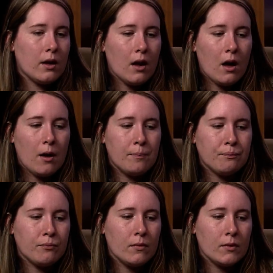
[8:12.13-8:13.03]

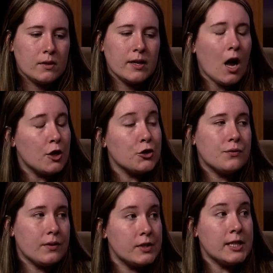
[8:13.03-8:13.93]
It's like
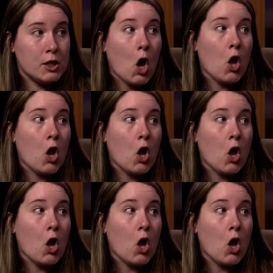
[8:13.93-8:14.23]
$115.